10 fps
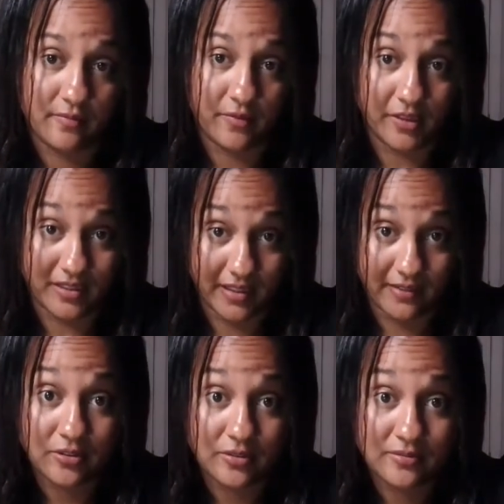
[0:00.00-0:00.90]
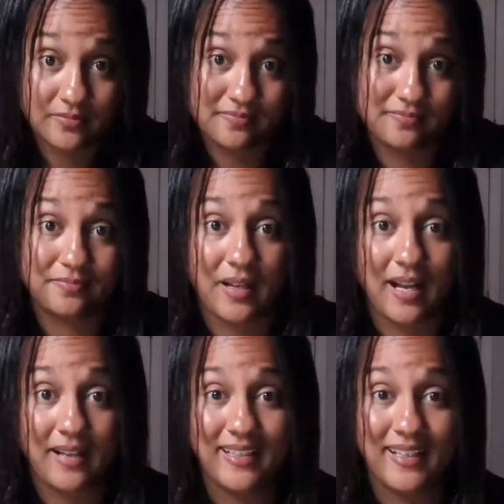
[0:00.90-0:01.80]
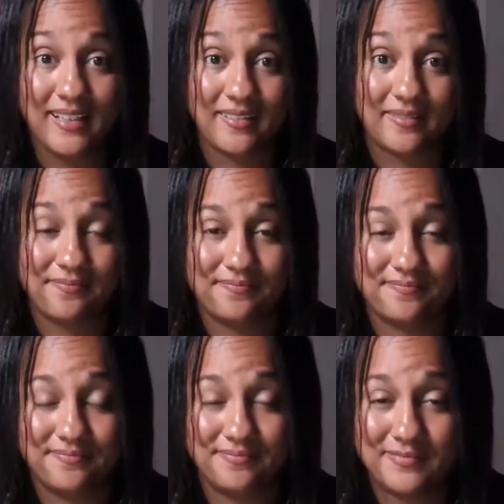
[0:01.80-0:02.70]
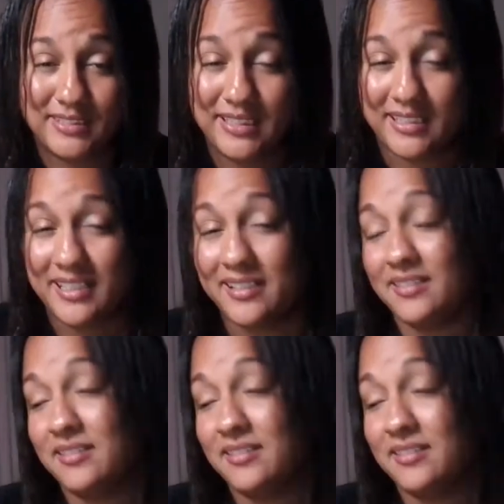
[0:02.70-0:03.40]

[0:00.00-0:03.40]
The devil behind that? Good night.